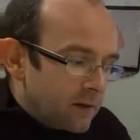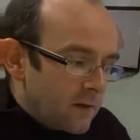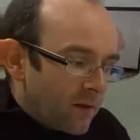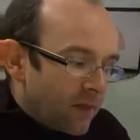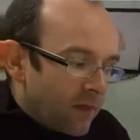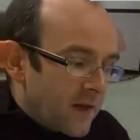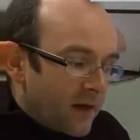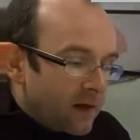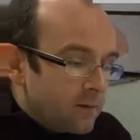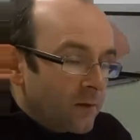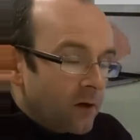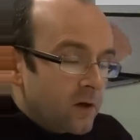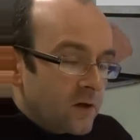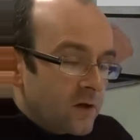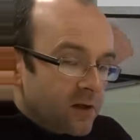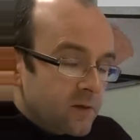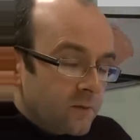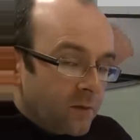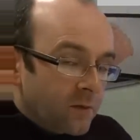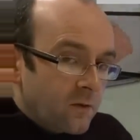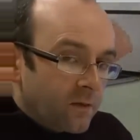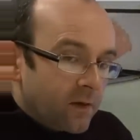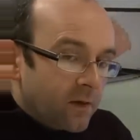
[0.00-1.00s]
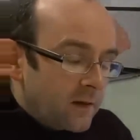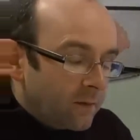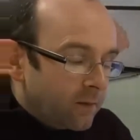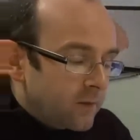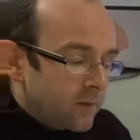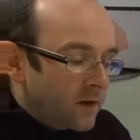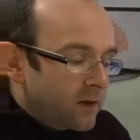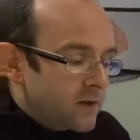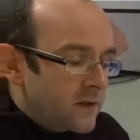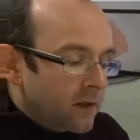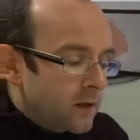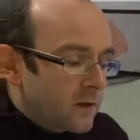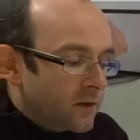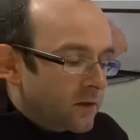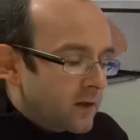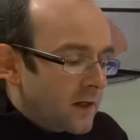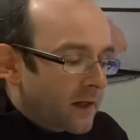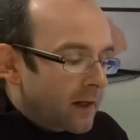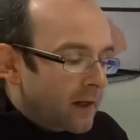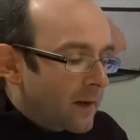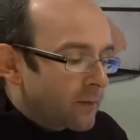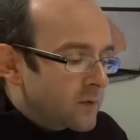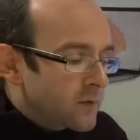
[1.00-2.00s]
that emergence profile could start to
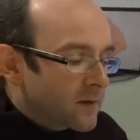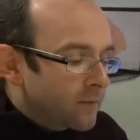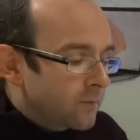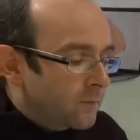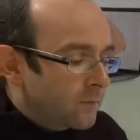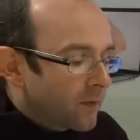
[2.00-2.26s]
collapse.